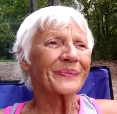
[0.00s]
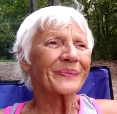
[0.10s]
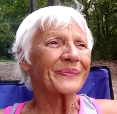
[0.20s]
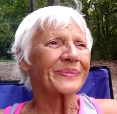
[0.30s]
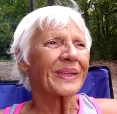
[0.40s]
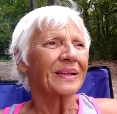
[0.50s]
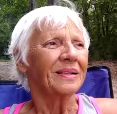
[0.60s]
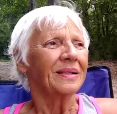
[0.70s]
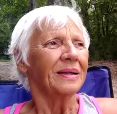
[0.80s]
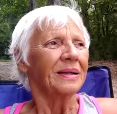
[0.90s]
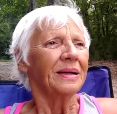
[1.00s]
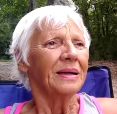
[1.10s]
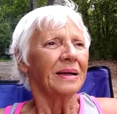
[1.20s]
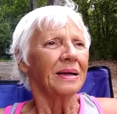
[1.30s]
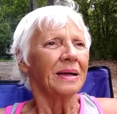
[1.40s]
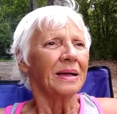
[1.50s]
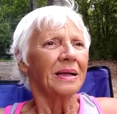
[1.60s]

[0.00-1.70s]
[no speech]